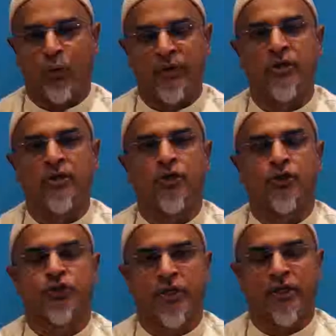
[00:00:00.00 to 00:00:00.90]
within the
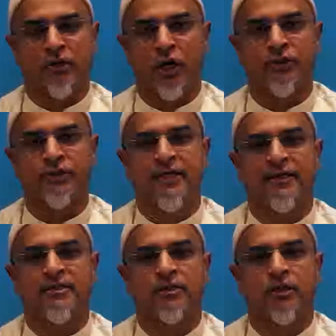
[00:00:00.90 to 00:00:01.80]
Australian
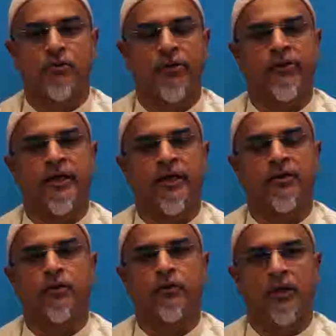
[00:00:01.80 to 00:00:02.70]
context, rather
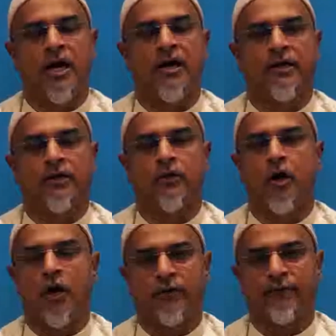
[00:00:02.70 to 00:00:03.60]
than relying
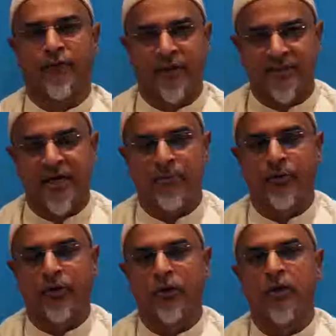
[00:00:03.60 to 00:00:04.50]
on, for
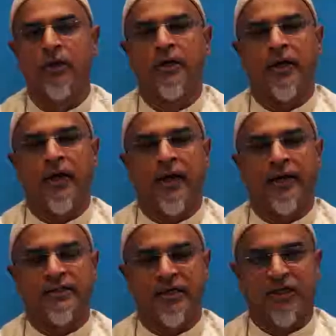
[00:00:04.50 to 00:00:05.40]
example,
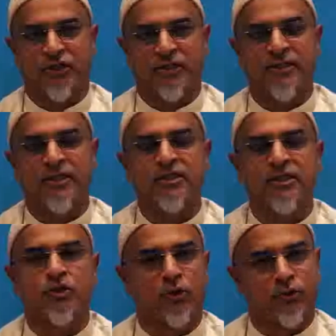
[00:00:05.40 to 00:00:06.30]
international
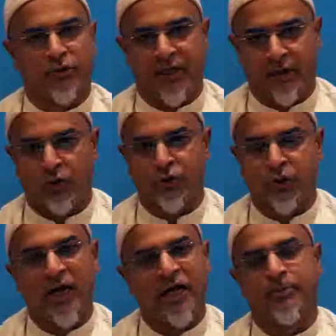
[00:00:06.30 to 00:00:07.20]
statistics, although they
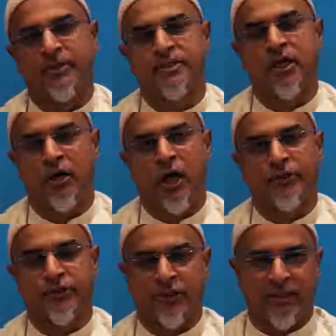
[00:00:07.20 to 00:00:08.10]
also help us a
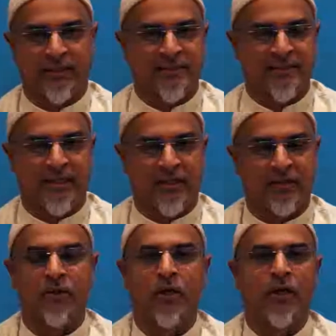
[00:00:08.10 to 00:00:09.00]
lot in
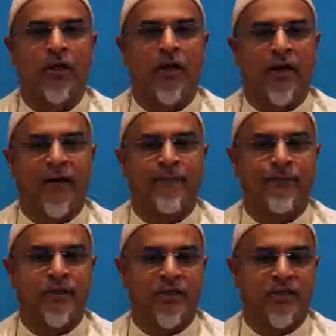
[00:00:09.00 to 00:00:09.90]
understanding
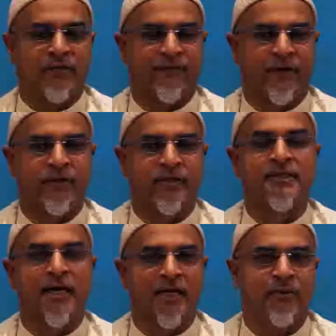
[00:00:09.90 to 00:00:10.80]
the
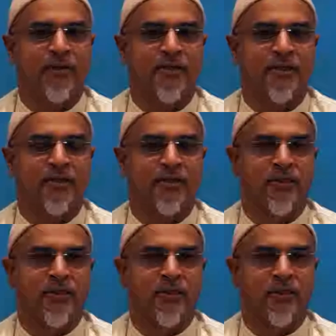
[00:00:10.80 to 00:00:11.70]
various dynamics that
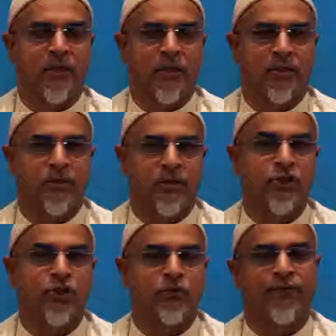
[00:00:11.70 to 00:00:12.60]
the
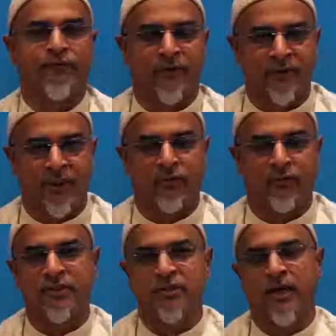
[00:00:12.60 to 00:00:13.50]
issue of
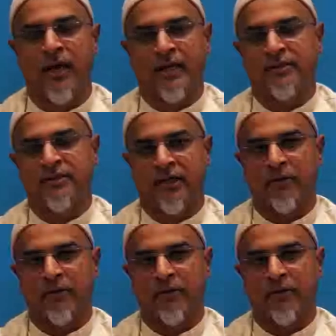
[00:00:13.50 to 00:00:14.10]
terrorism and